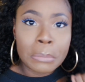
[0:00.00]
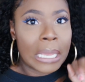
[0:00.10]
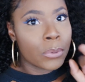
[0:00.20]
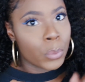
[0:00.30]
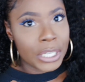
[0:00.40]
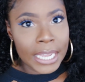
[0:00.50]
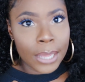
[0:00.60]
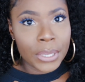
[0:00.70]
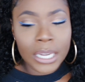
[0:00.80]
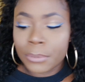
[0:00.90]
Maybe one day
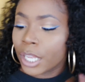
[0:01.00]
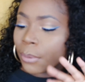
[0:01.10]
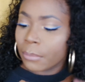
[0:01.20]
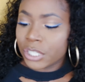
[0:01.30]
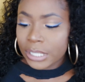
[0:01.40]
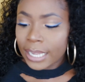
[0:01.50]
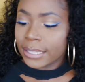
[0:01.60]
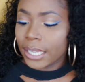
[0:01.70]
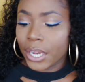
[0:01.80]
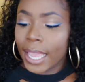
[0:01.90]
I'll get up there, but I'm just
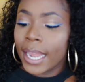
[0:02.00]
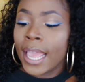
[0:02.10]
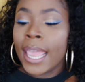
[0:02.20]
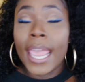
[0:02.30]
not there yet.